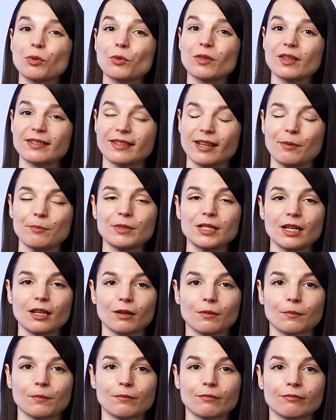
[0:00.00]
booth is
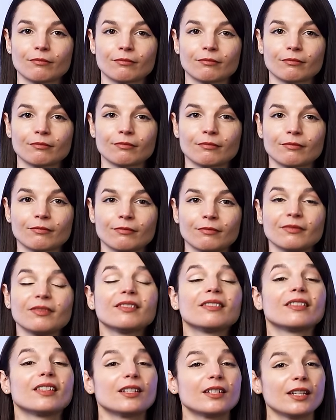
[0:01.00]
empty.
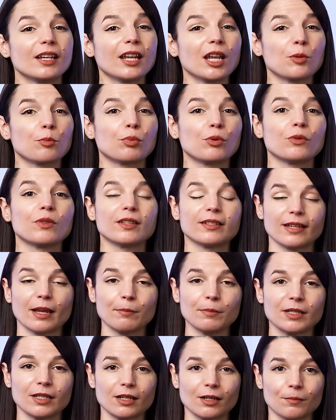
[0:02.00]
The ticket booth is
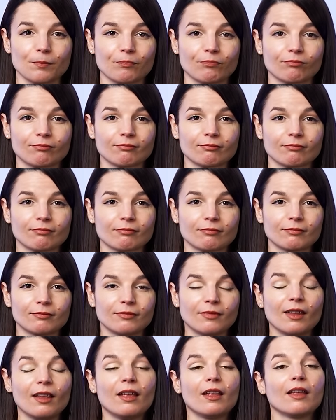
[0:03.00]
empty.
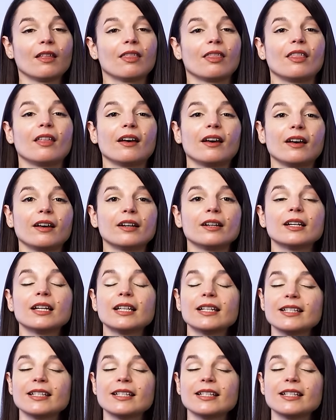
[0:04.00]
The